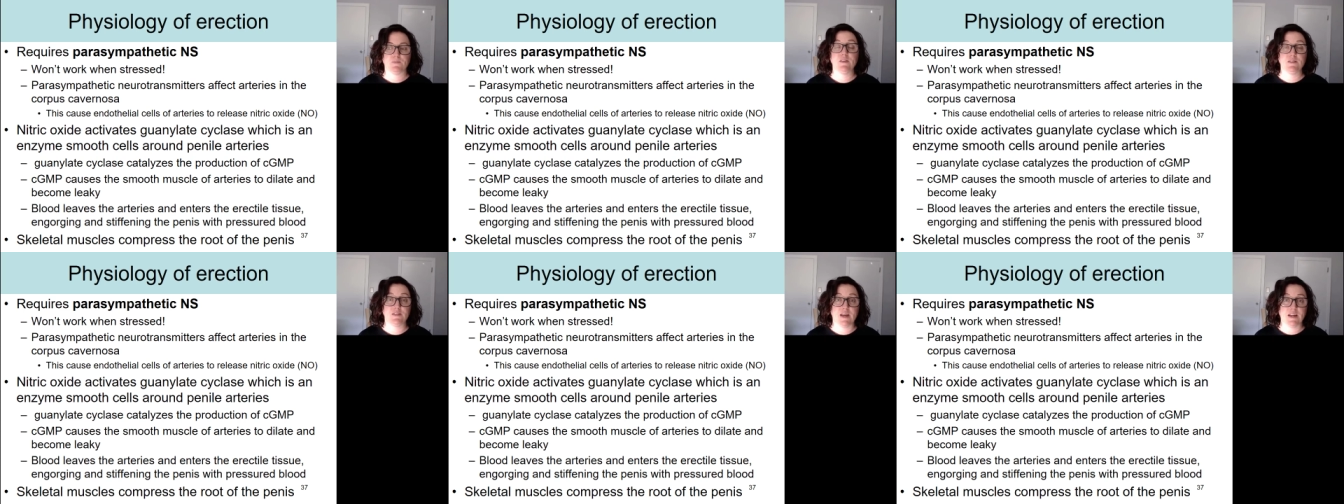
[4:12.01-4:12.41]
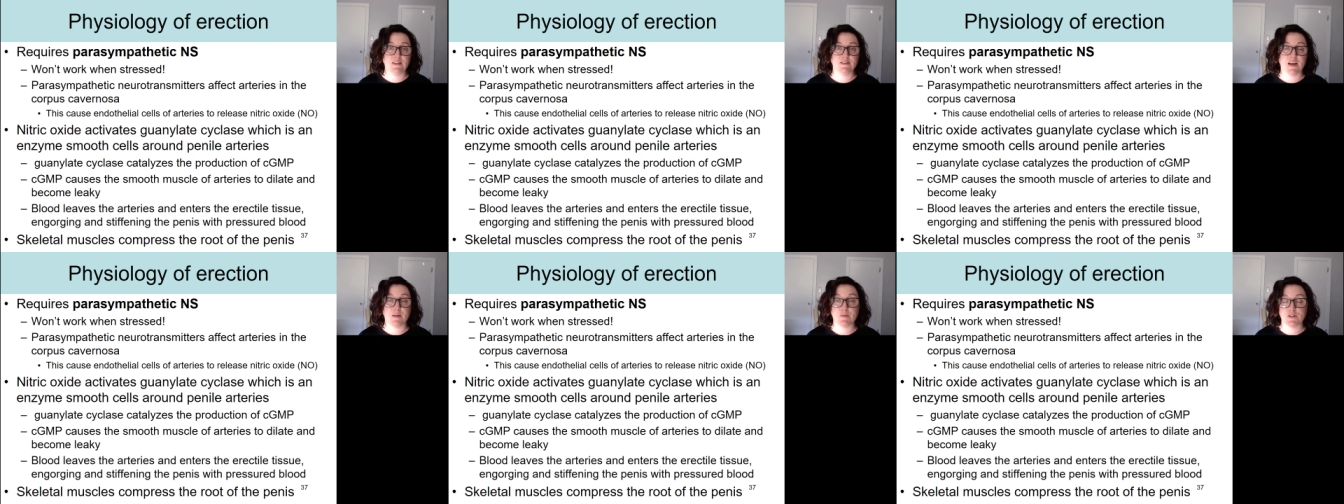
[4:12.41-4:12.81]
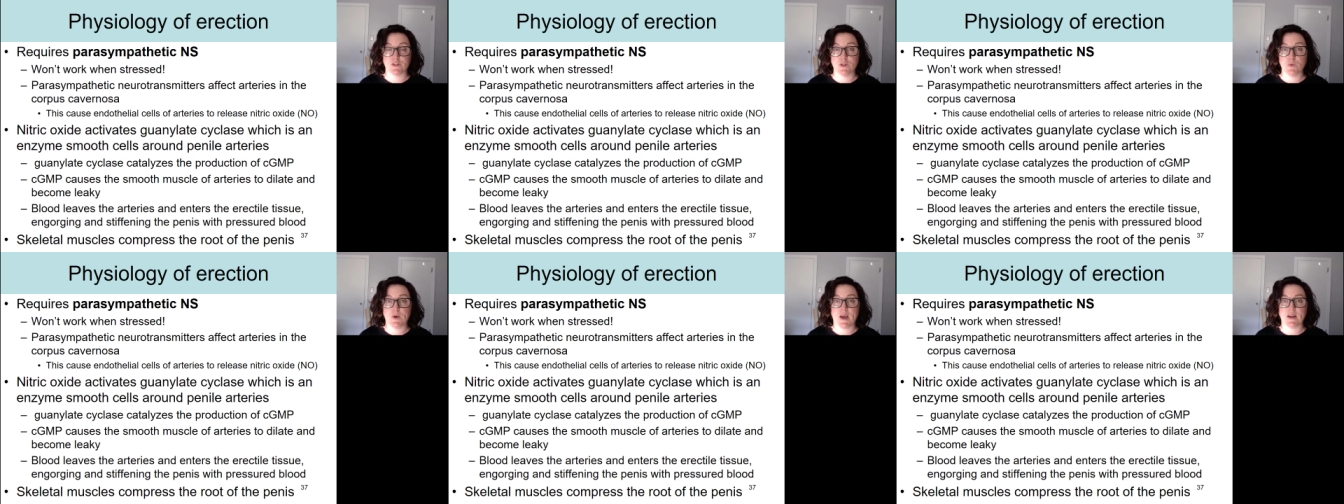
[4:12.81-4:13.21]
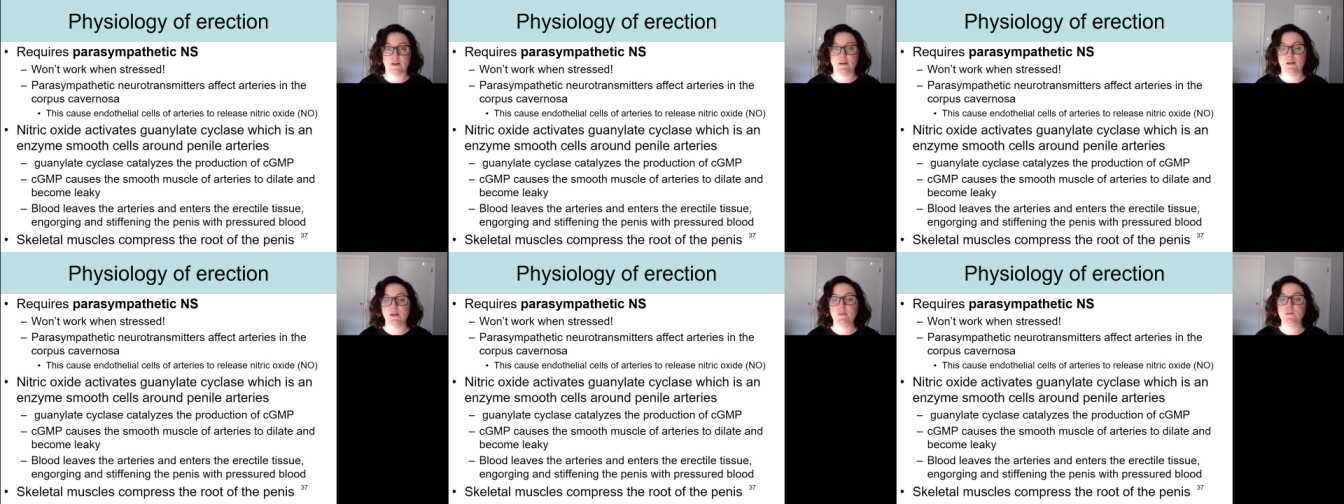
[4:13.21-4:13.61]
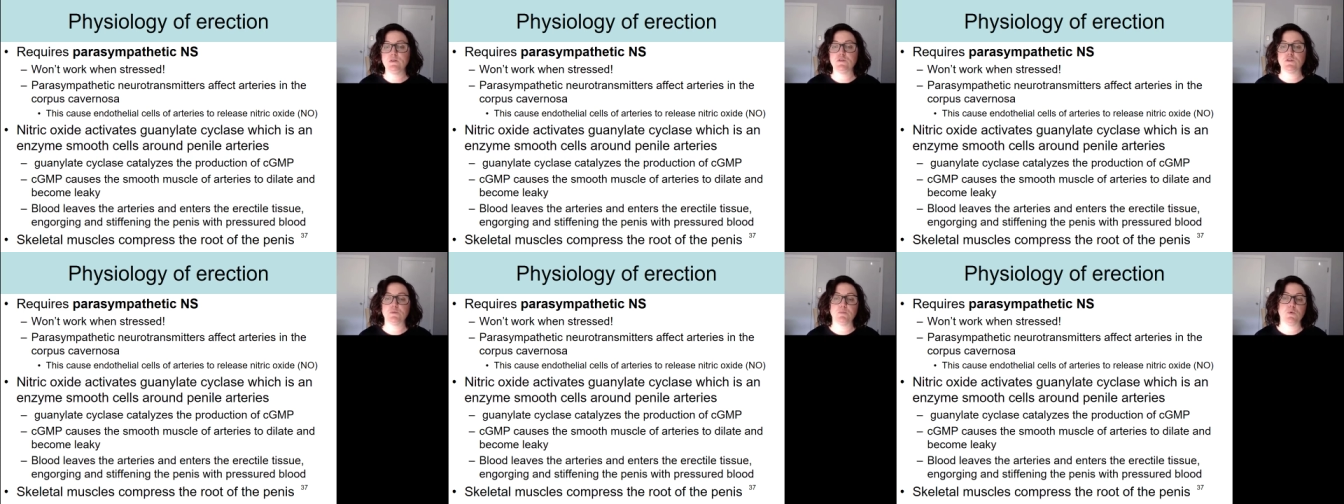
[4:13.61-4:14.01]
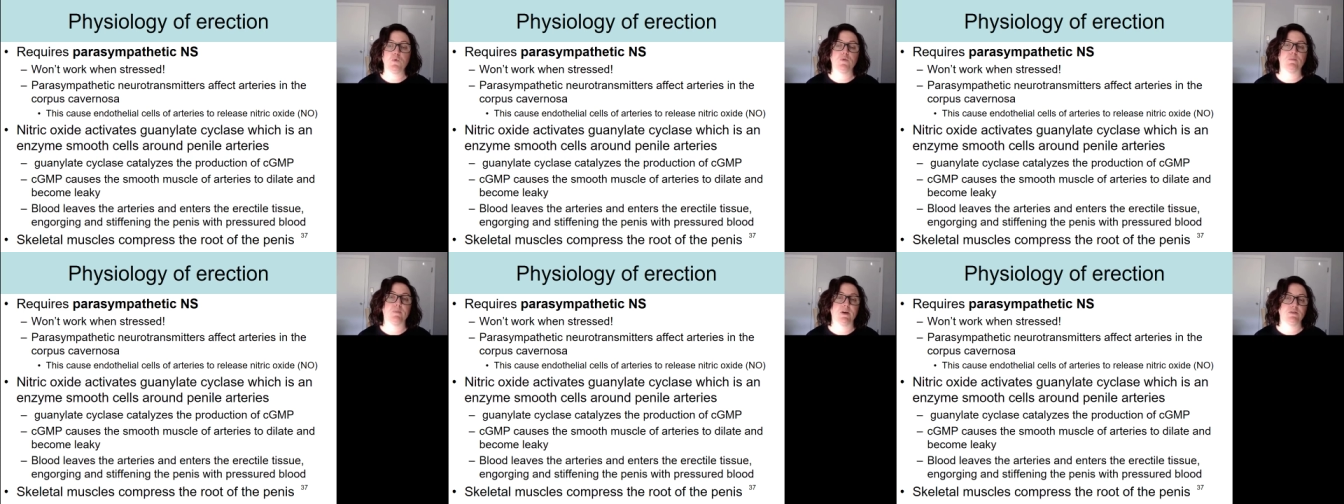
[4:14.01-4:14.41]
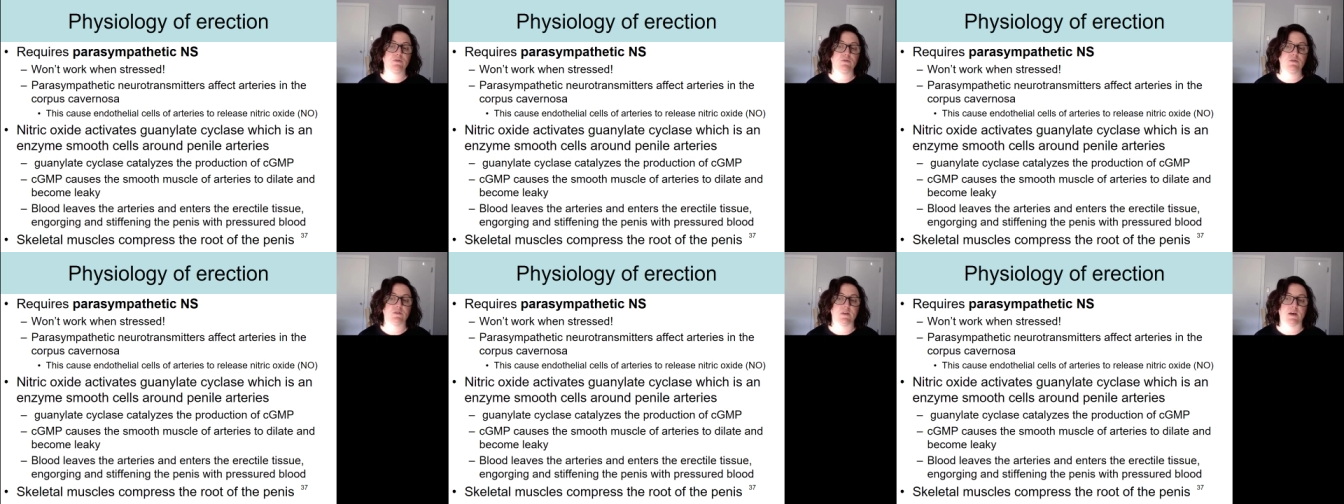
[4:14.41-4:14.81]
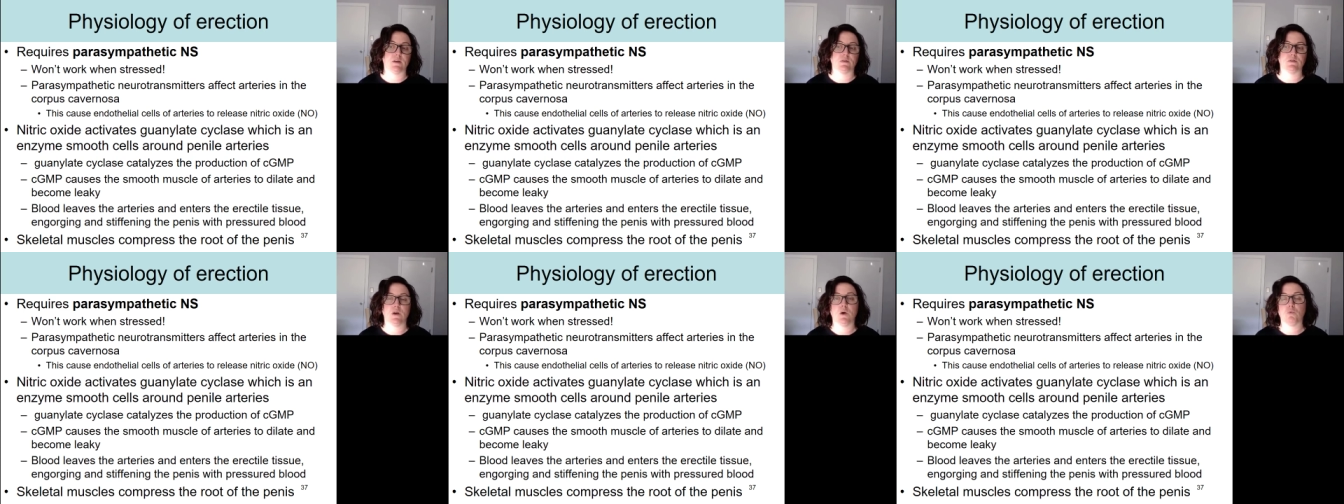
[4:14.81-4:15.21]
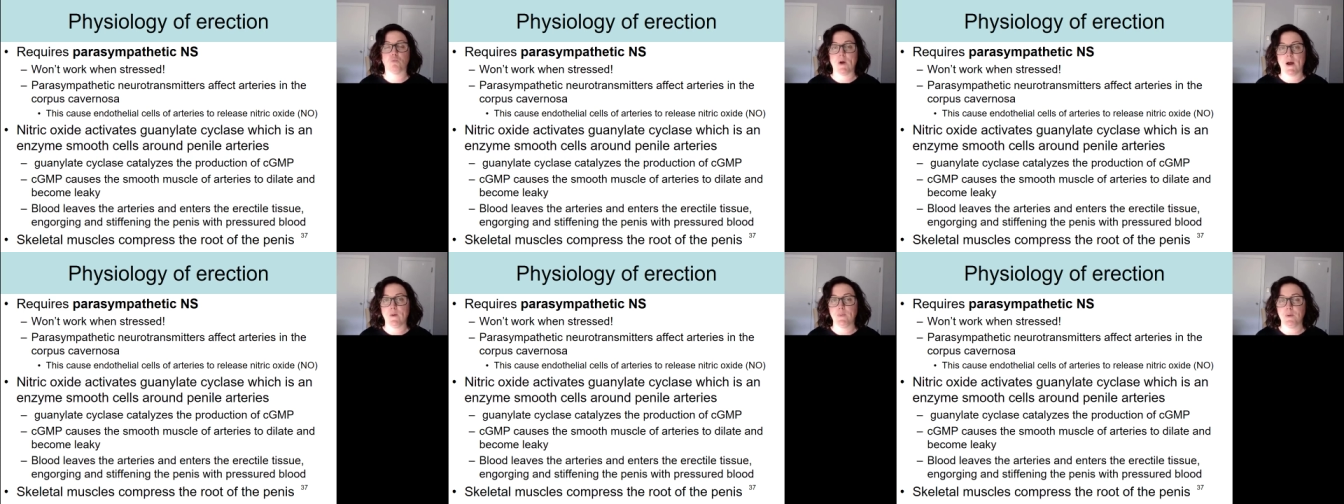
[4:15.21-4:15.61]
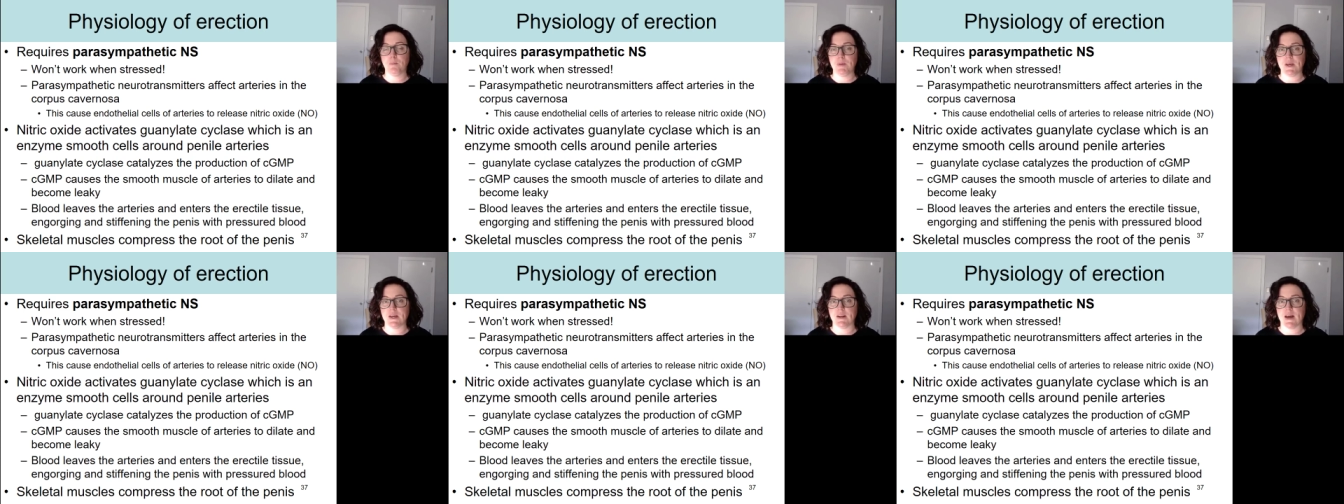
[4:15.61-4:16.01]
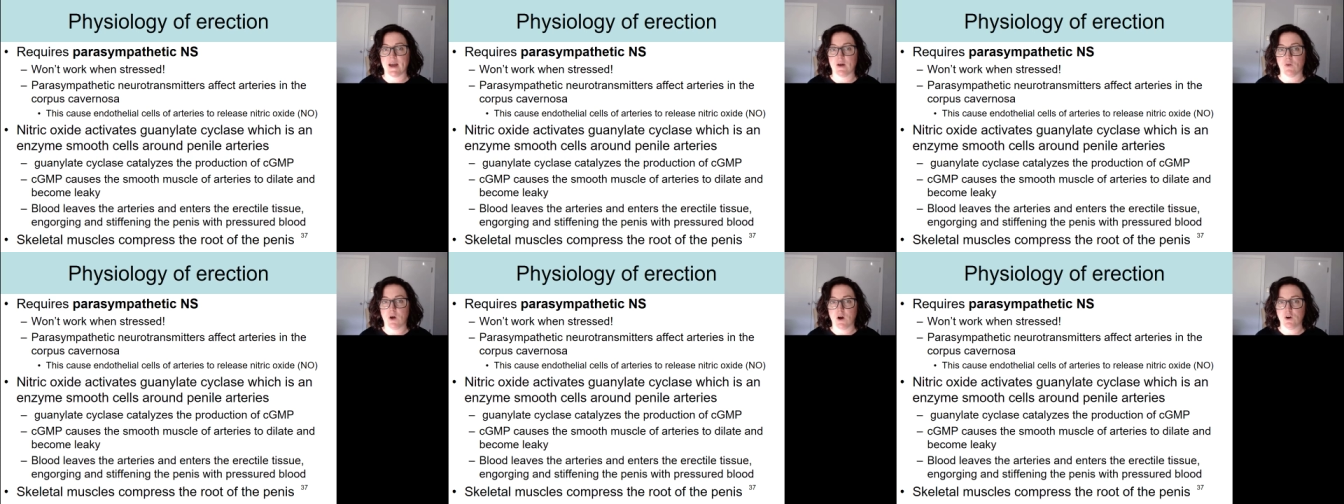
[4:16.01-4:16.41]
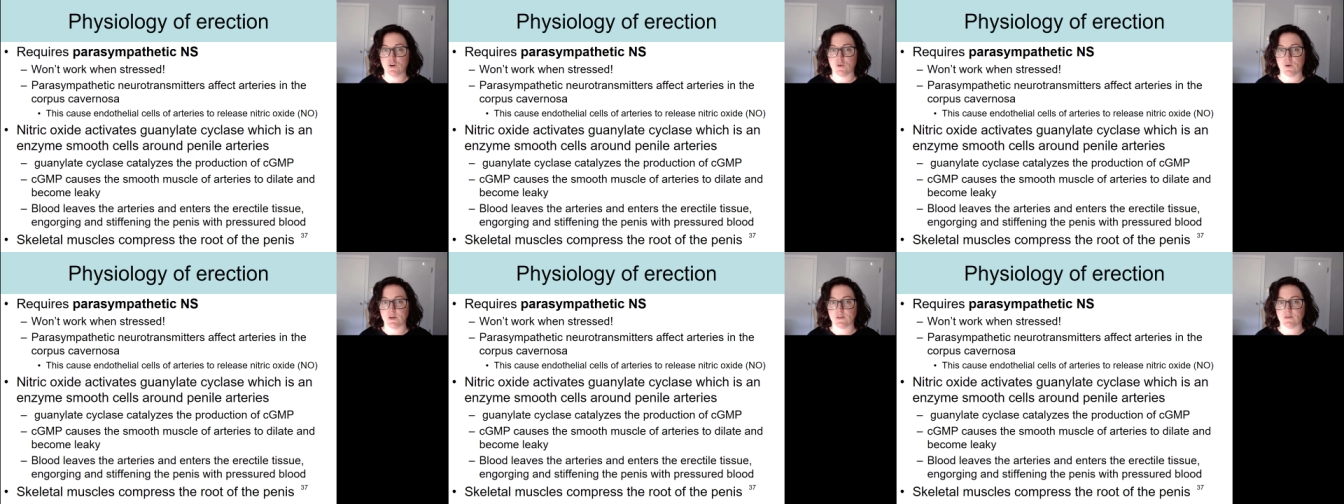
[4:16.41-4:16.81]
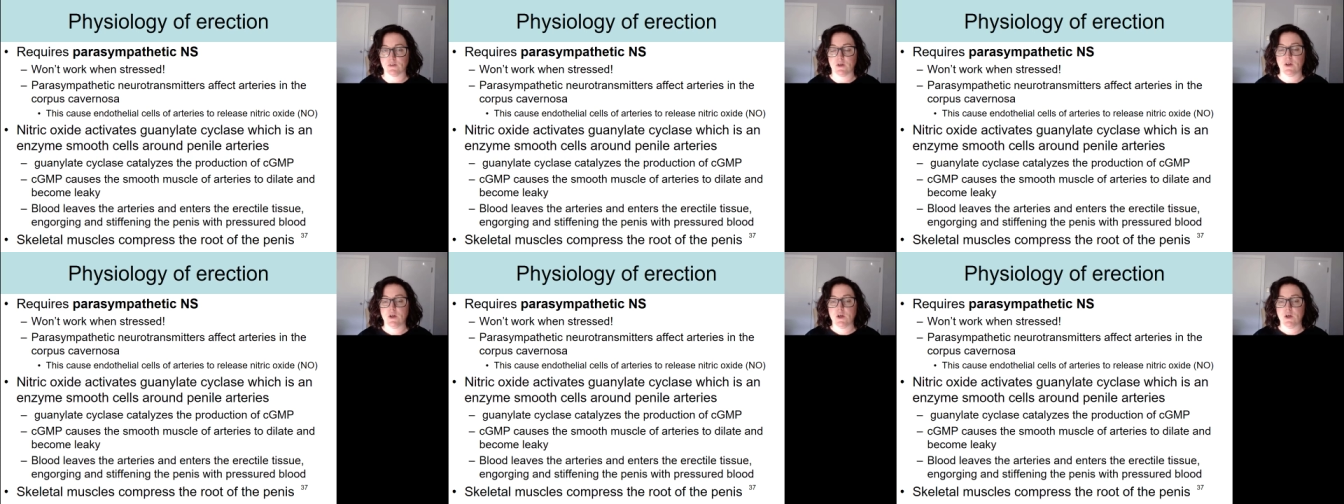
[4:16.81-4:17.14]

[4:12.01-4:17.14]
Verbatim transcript: This enzyme is located in the smooth muscle cells around the penile arteries.